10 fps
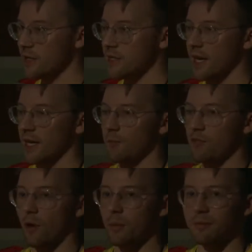and I
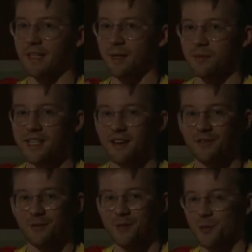probably am safe
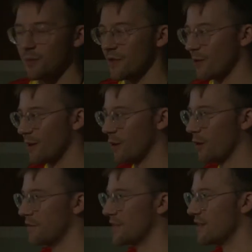to assume there are a lot
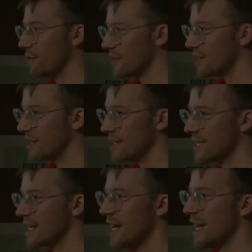of differences